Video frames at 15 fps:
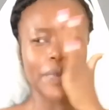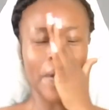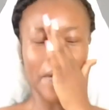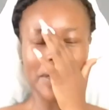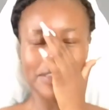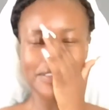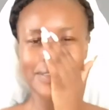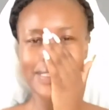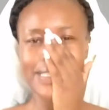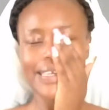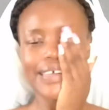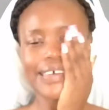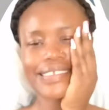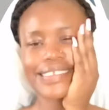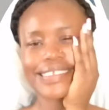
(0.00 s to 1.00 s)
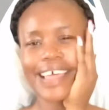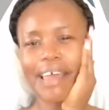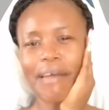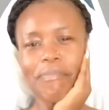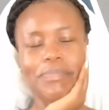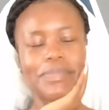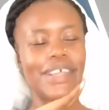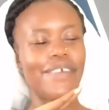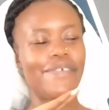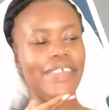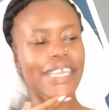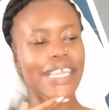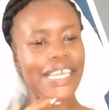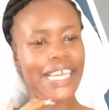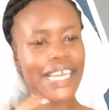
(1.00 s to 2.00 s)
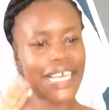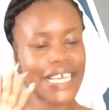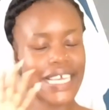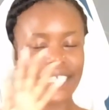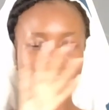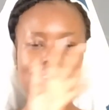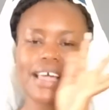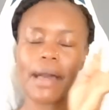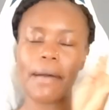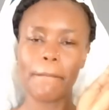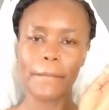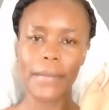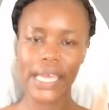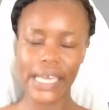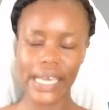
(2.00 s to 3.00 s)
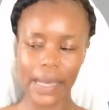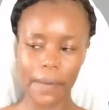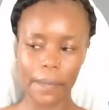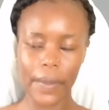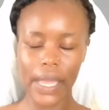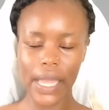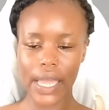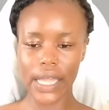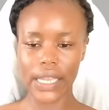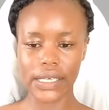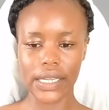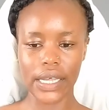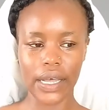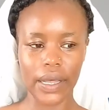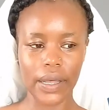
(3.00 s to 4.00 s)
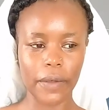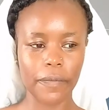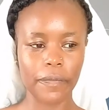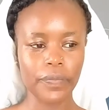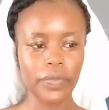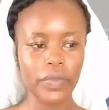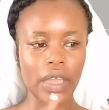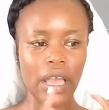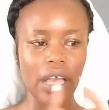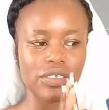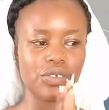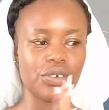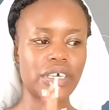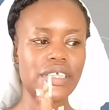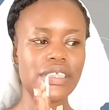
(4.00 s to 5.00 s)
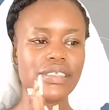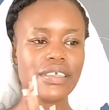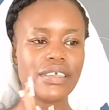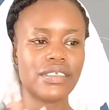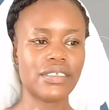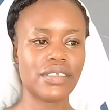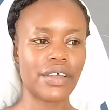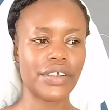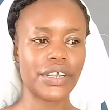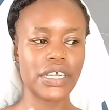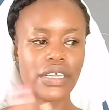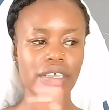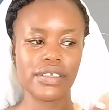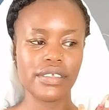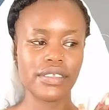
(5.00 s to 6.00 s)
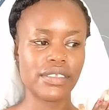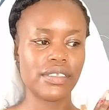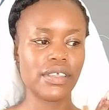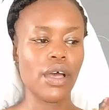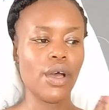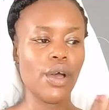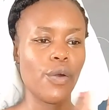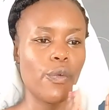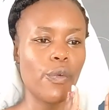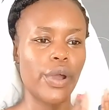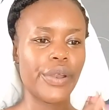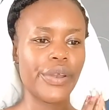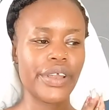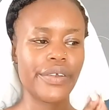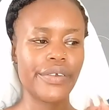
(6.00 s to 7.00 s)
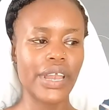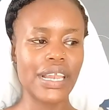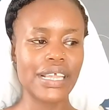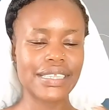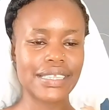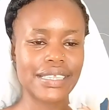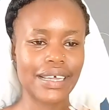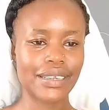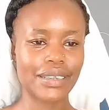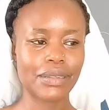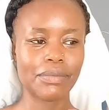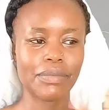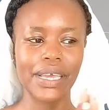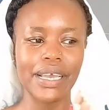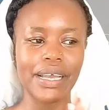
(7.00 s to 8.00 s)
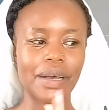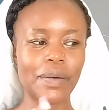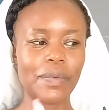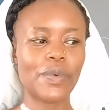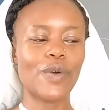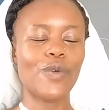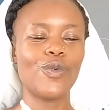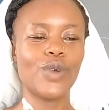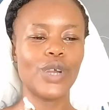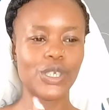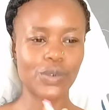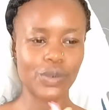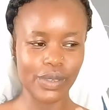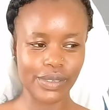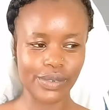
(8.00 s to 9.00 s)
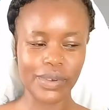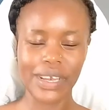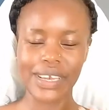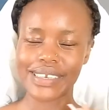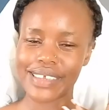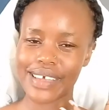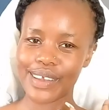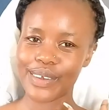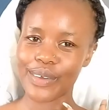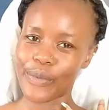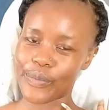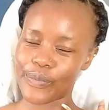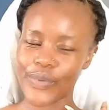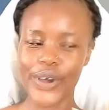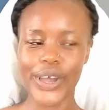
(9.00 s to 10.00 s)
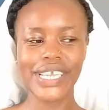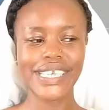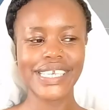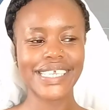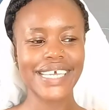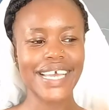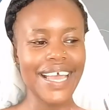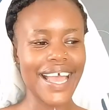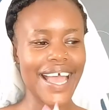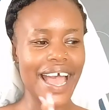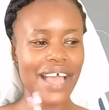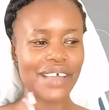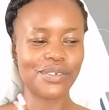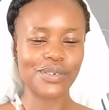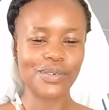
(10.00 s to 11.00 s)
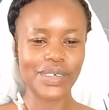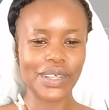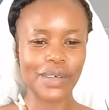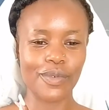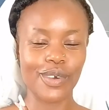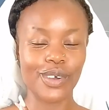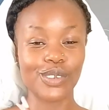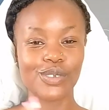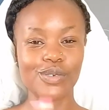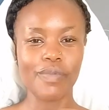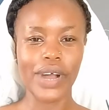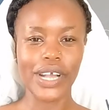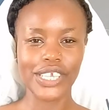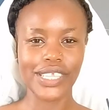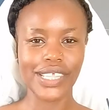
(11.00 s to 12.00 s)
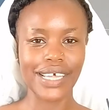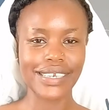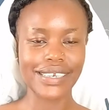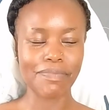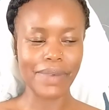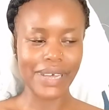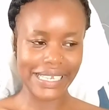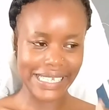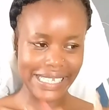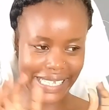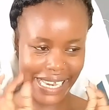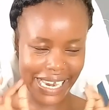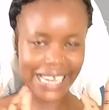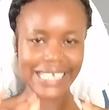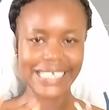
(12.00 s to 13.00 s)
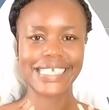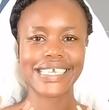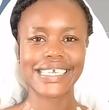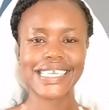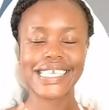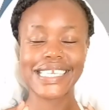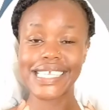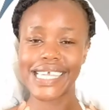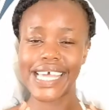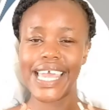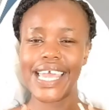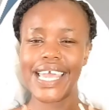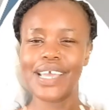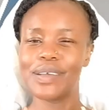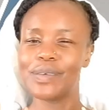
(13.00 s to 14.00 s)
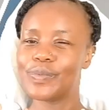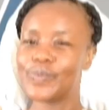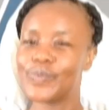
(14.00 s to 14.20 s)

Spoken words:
Okay, so the next step definitely is makeup. And as you can see, Zari is wearing really subtle makeup, which was really done on point. I don't know whether I'm going to match that, but let's just see.